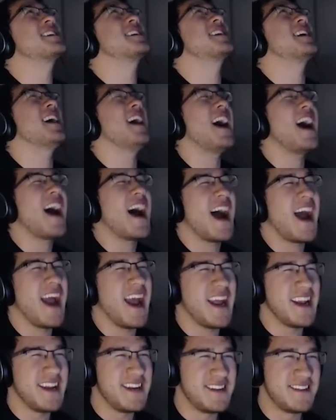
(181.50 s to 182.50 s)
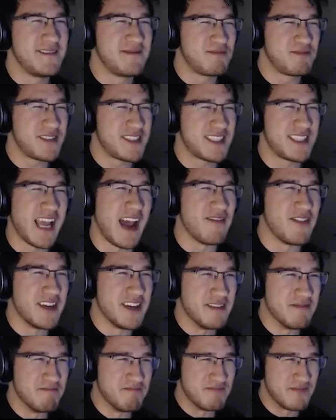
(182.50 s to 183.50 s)
God,
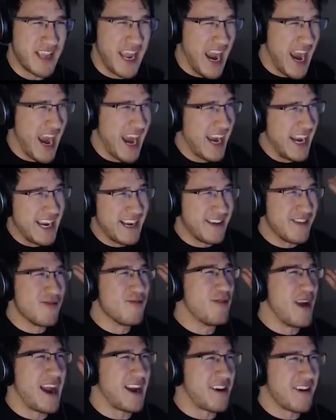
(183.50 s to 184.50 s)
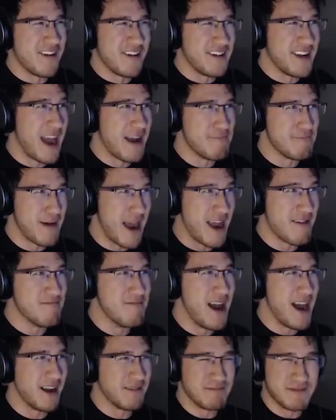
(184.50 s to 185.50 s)
seven, yay, new record. I'm I'm
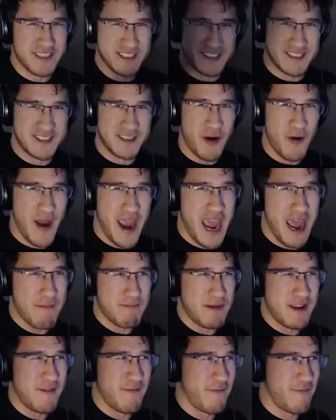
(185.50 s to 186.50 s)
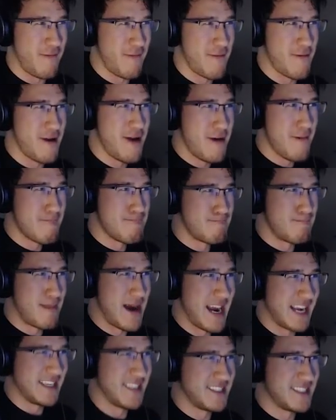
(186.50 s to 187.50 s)
I'm just so happy for
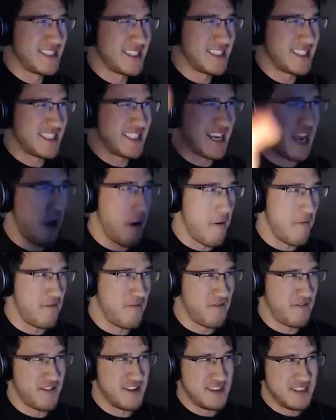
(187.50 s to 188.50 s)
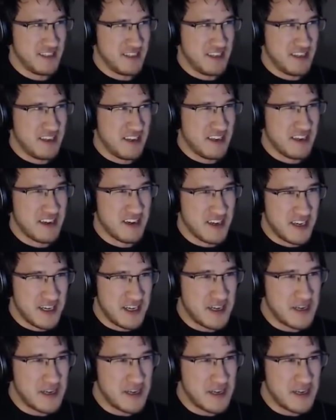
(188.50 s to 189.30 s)
myself. Ugh.